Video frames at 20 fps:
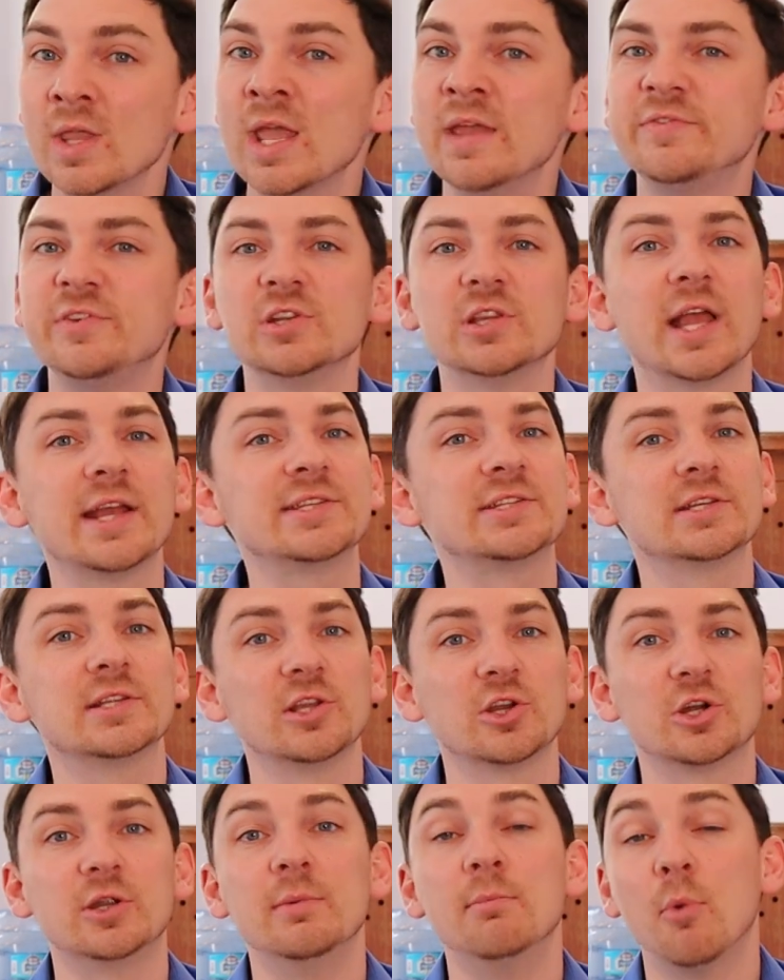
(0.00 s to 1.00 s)
If you'd like to
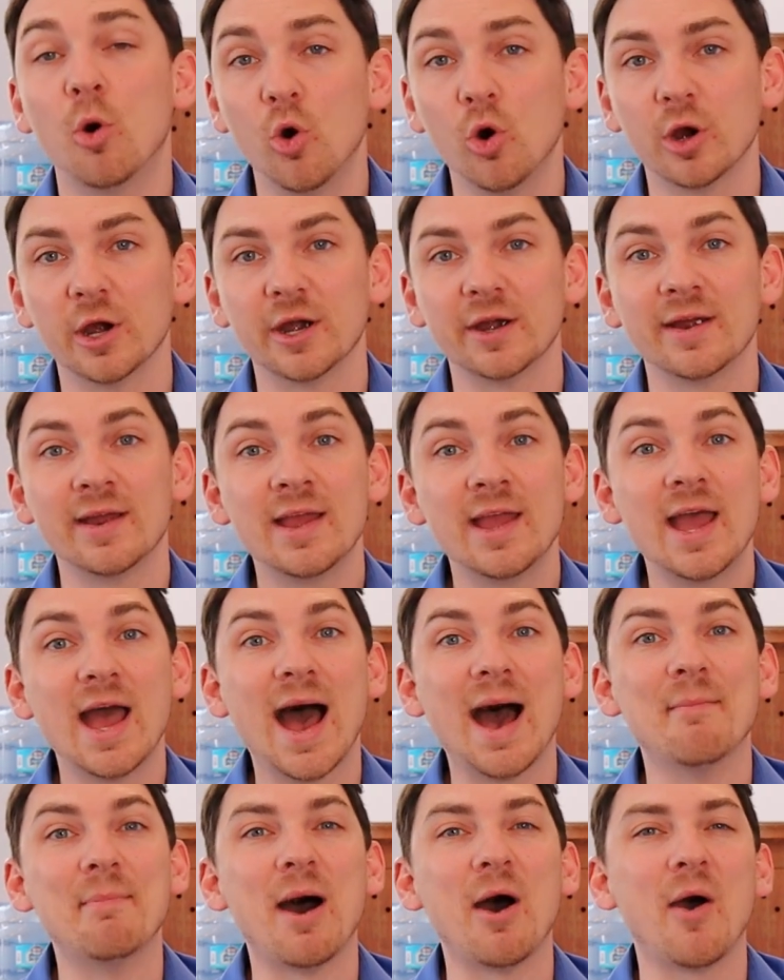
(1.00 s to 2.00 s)
learn more
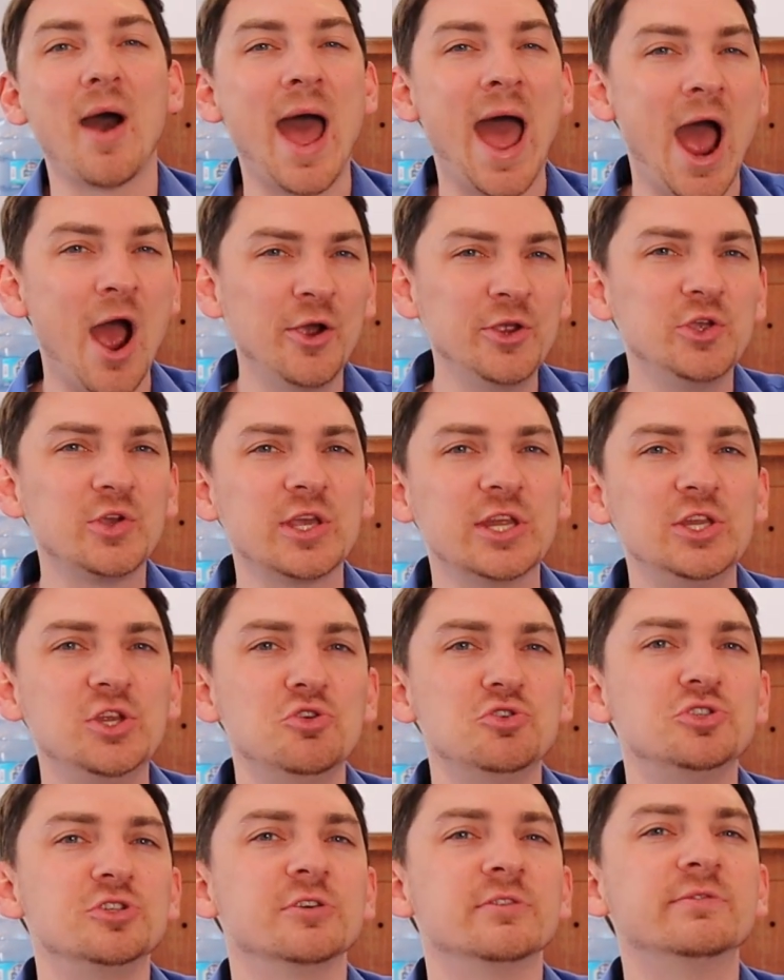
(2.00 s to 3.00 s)
about how you can
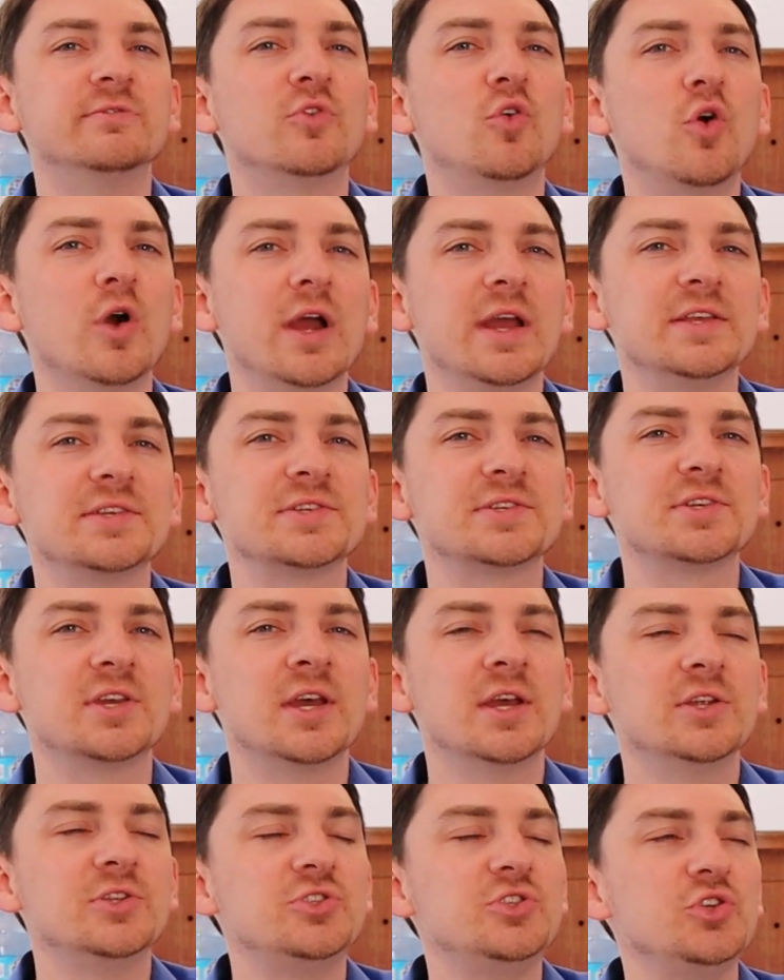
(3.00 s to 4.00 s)
use your
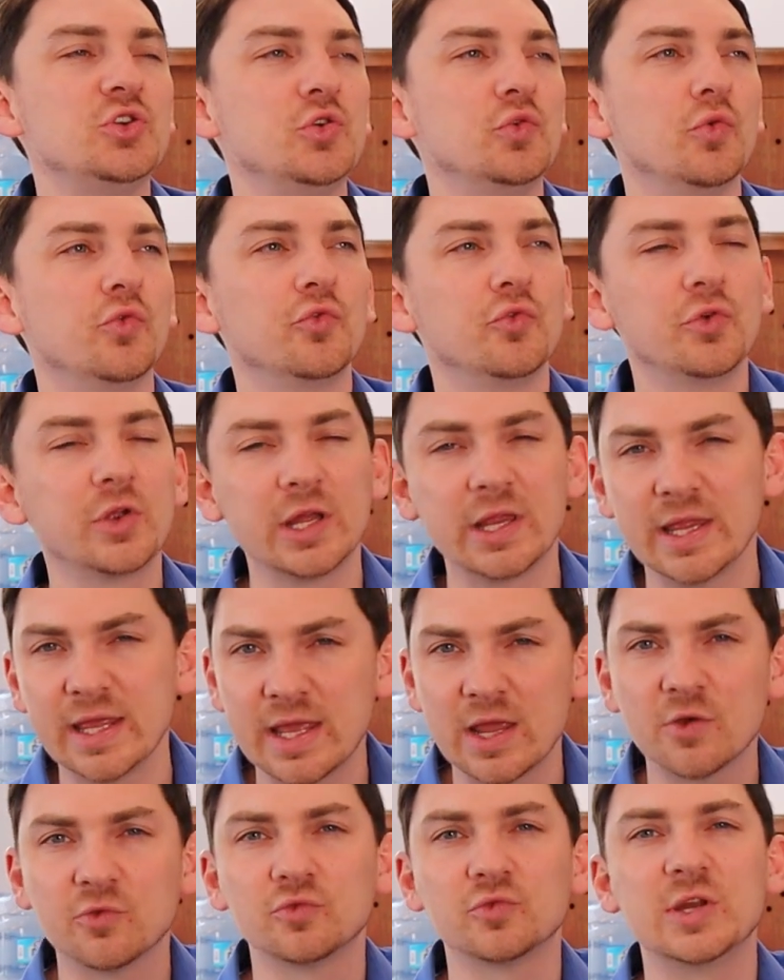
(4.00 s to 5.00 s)
voice to
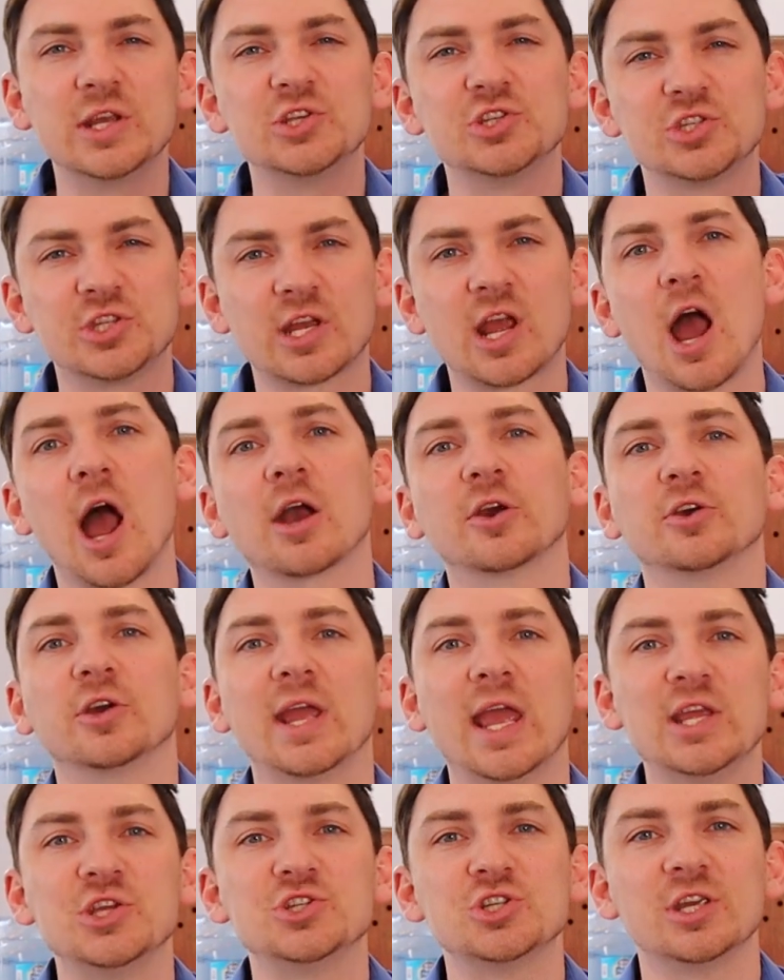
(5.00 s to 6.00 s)
really reach the
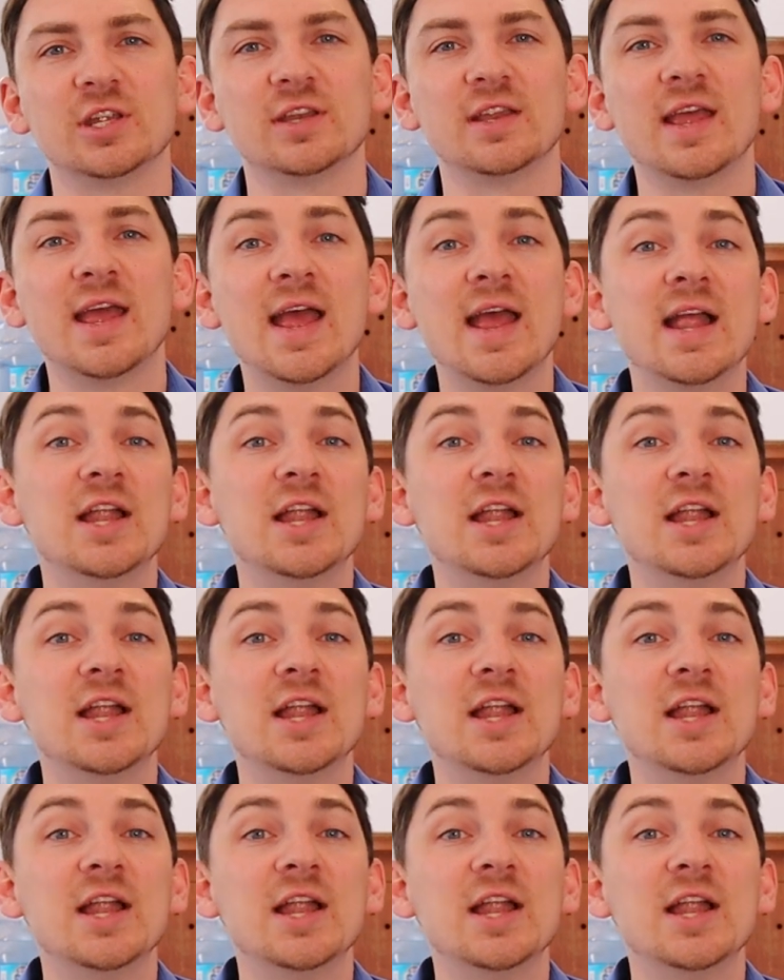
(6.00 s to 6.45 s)
congregation